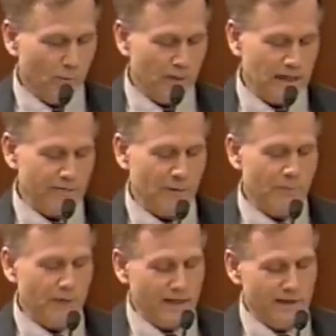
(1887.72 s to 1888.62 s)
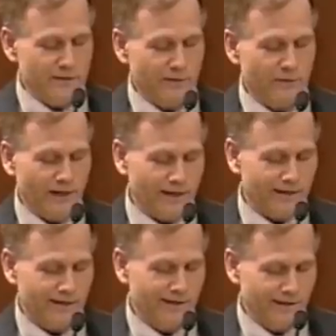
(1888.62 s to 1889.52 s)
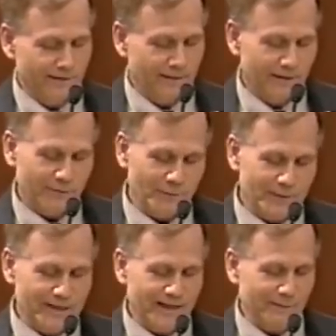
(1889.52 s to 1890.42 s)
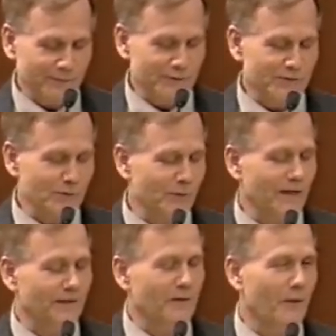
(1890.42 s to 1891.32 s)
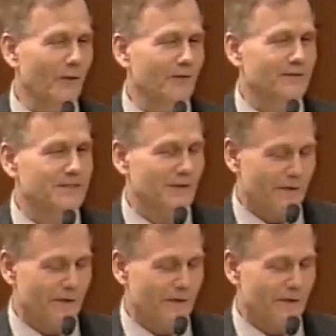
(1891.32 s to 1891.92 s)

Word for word: We have our brain to thank for being able to sort out all of this